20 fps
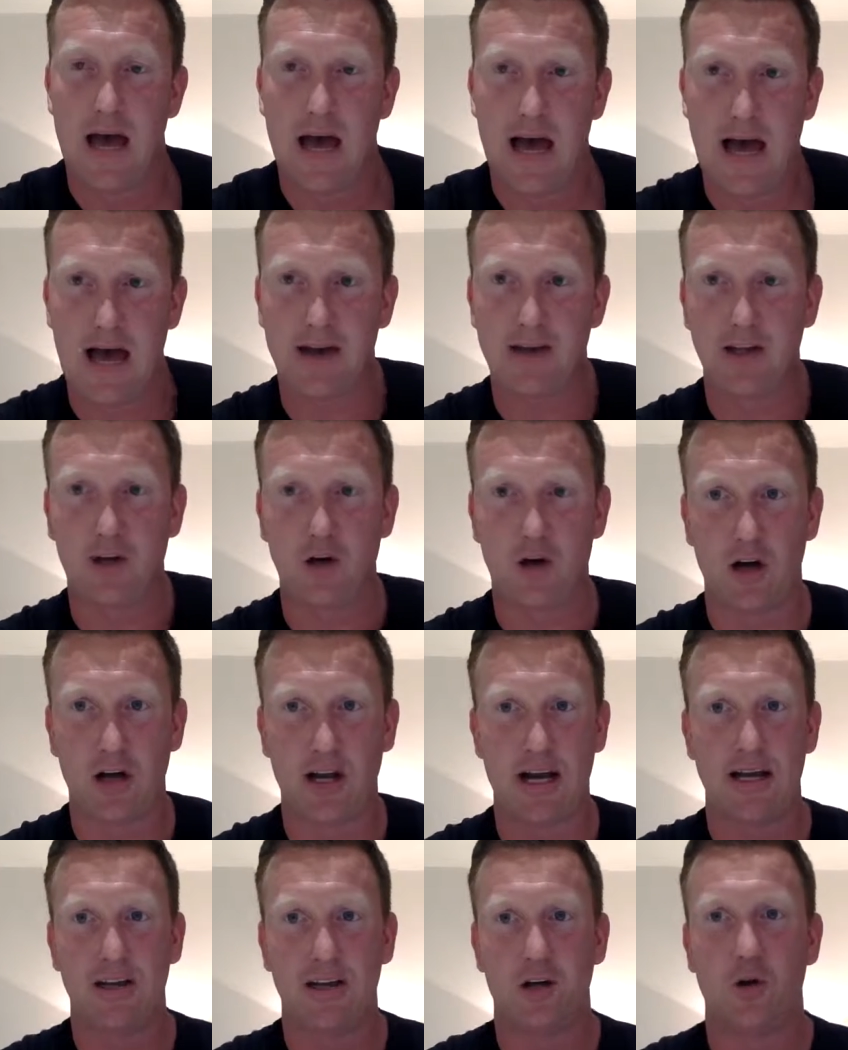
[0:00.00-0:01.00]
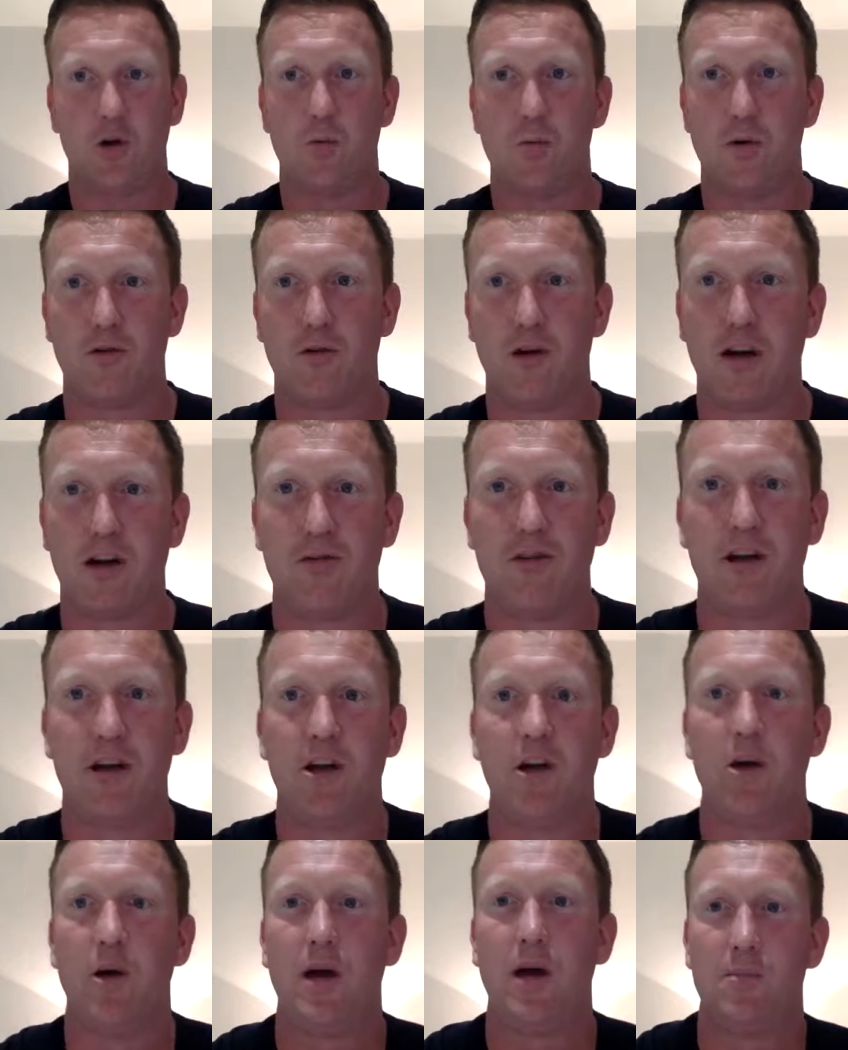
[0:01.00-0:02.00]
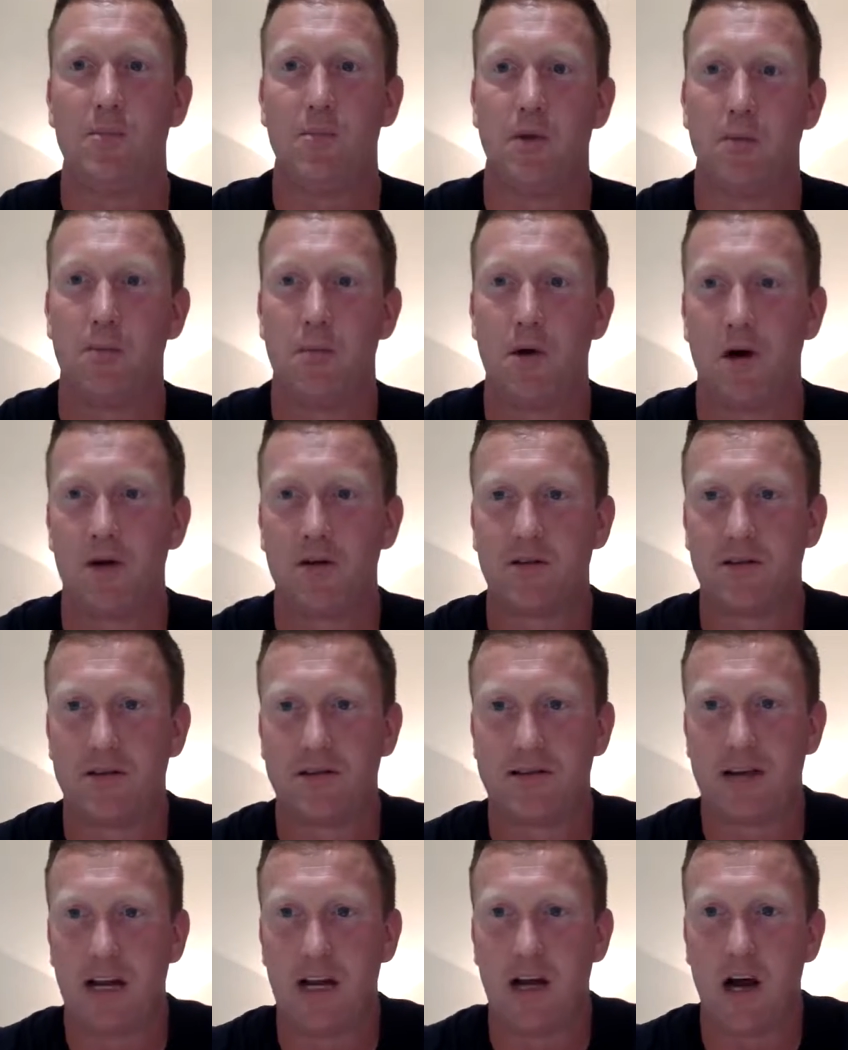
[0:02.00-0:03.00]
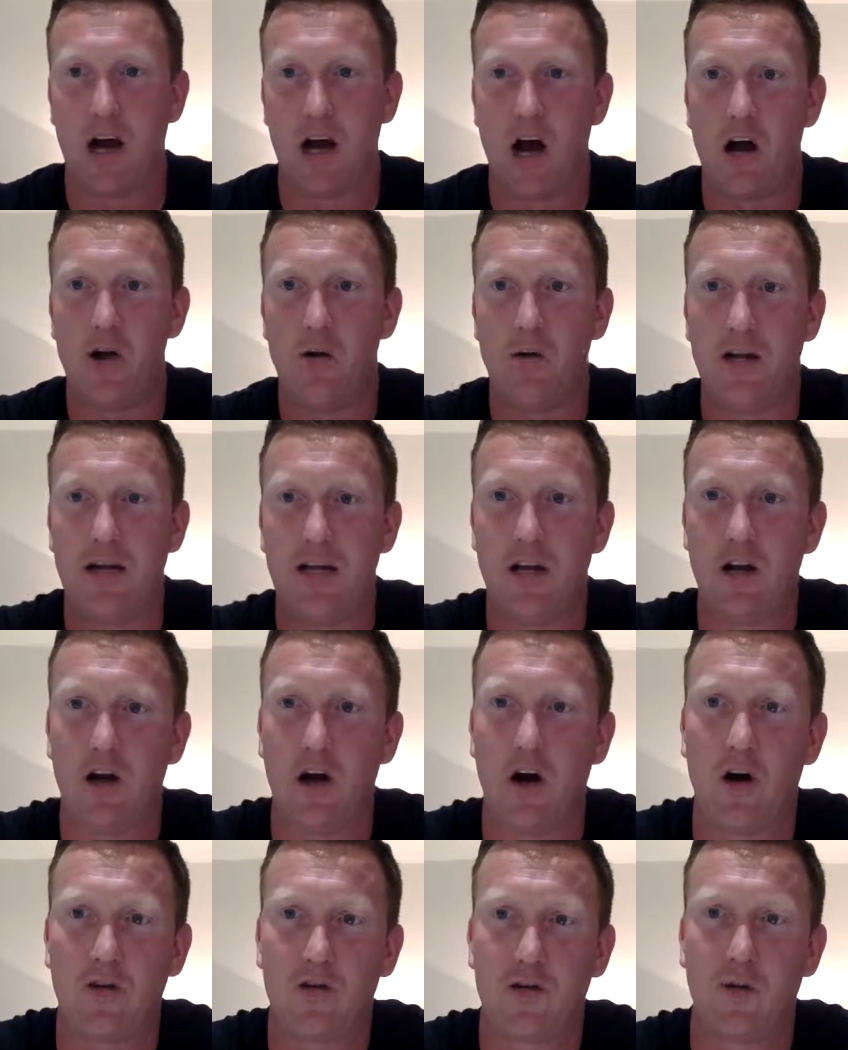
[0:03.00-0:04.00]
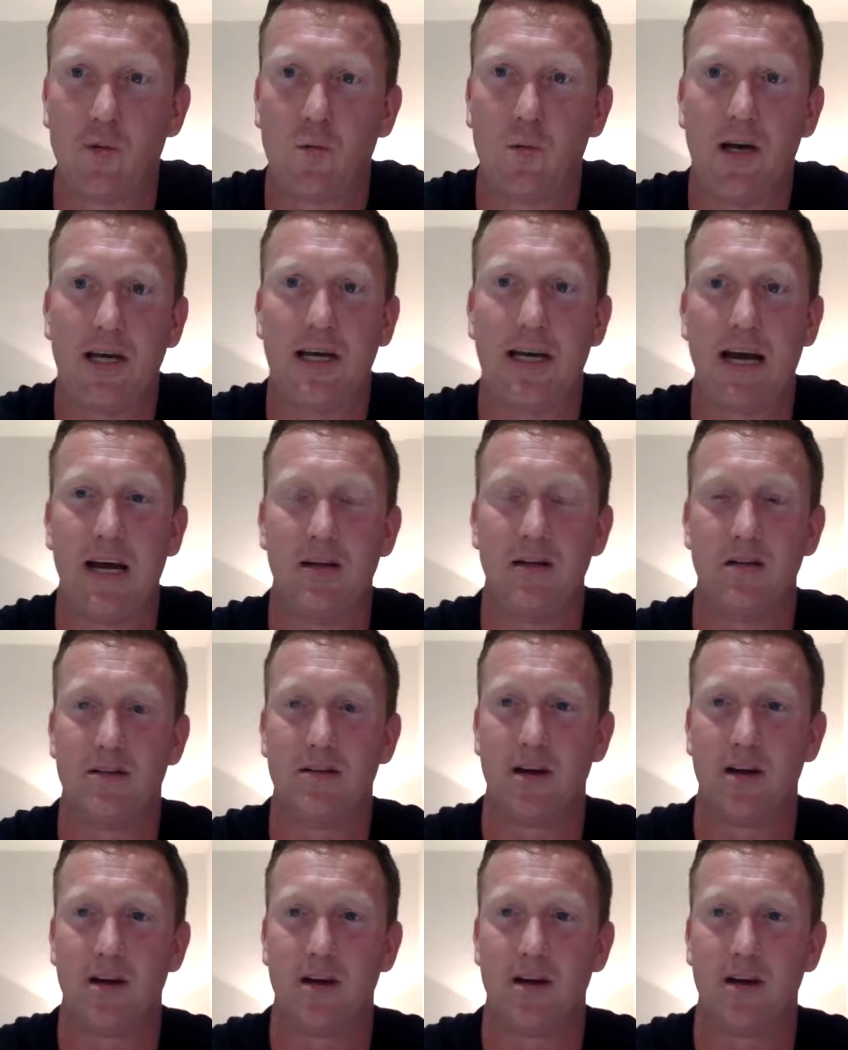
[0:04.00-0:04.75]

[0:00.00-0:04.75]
Andy got a lady called Maria in, who hit Master Seller only last weekend.